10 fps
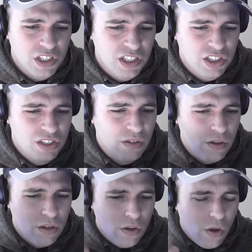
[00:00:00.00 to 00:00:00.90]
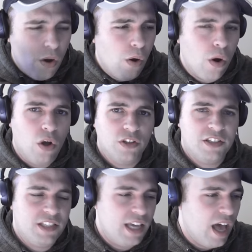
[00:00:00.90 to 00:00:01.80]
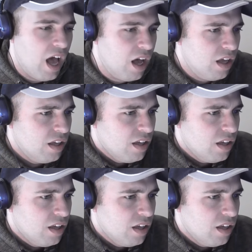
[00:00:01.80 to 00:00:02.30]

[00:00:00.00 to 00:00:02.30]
and it's, oh dear.